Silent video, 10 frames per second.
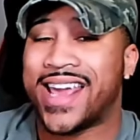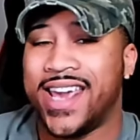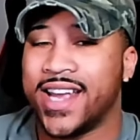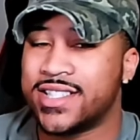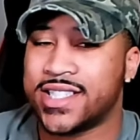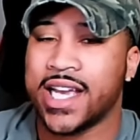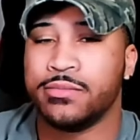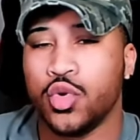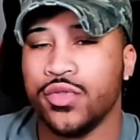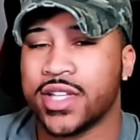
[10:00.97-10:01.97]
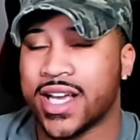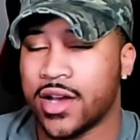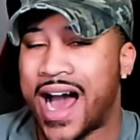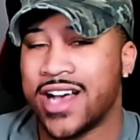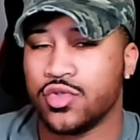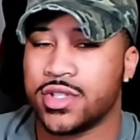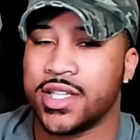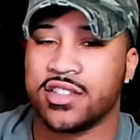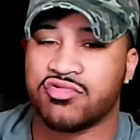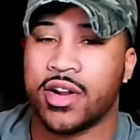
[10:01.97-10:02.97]
can't stand moves like
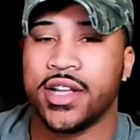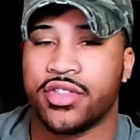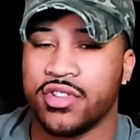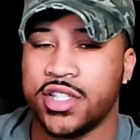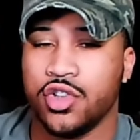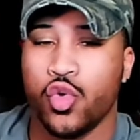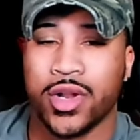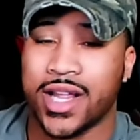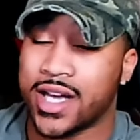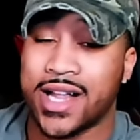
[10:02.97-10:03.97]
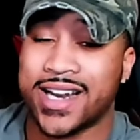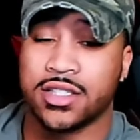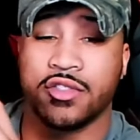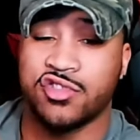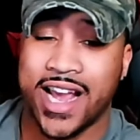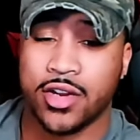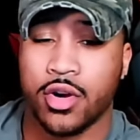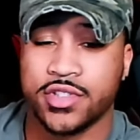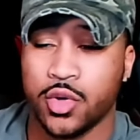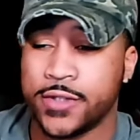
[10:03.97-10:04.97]
Azucena's running 3-2 and like a lot of stuff
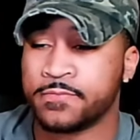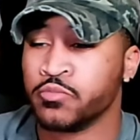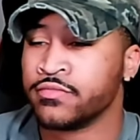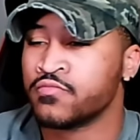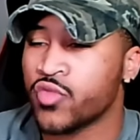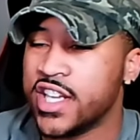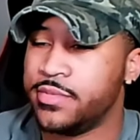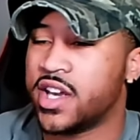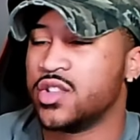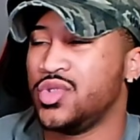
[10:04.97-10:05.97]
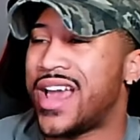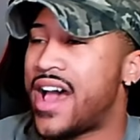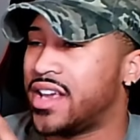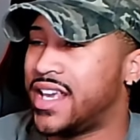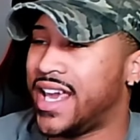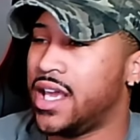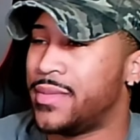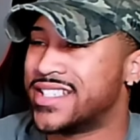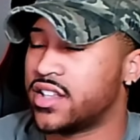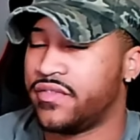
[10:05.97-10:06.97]
Dragunov's doing is because when you have a game
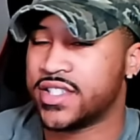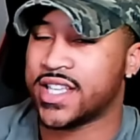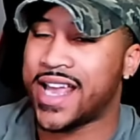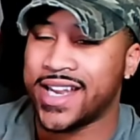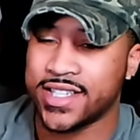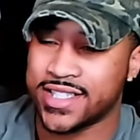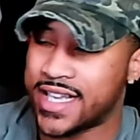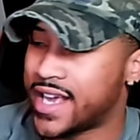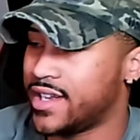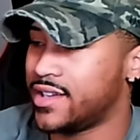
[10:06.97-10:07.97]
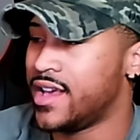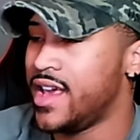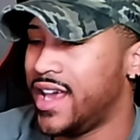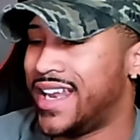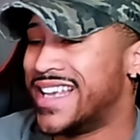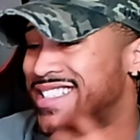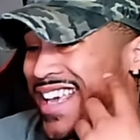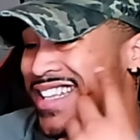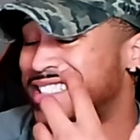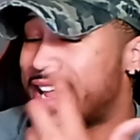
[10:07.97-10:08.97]
as sophisticated as Tekken and as
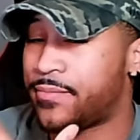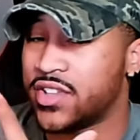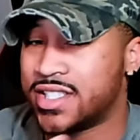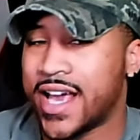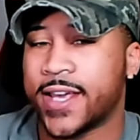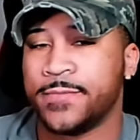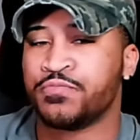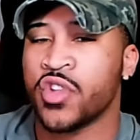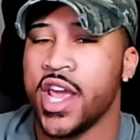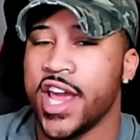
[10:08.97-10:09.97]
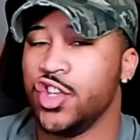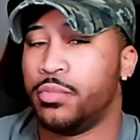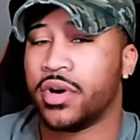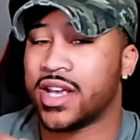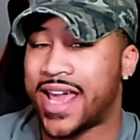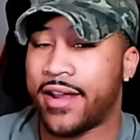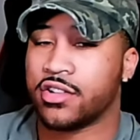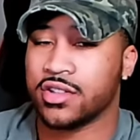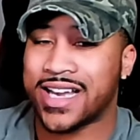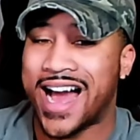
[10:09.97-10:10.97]
in-depth as Tekken, and you put a
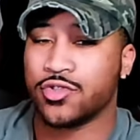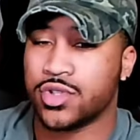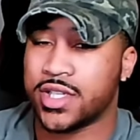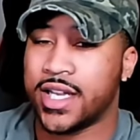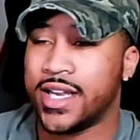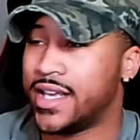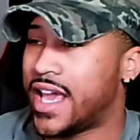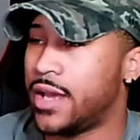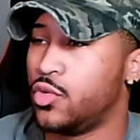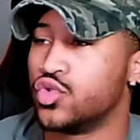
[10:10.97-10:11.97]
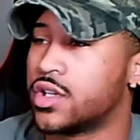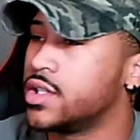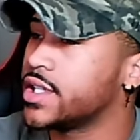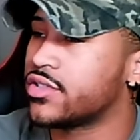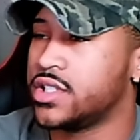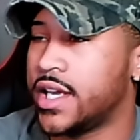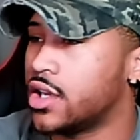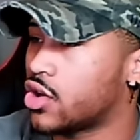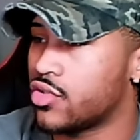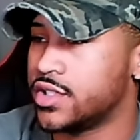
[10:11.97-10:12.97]
character like Azucena in a game who's clearly
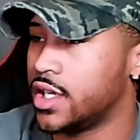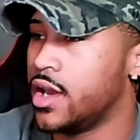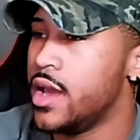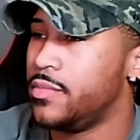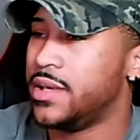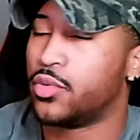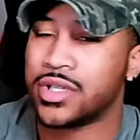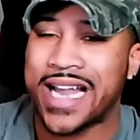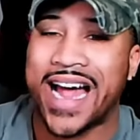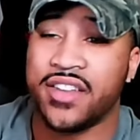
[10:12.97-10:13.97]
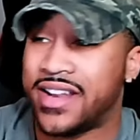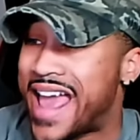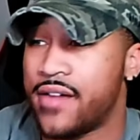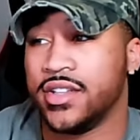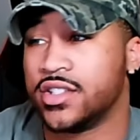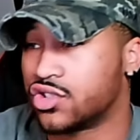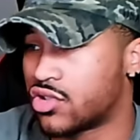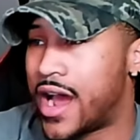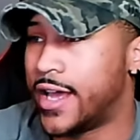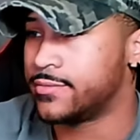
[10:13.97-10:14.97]
encouraging people not even having to try.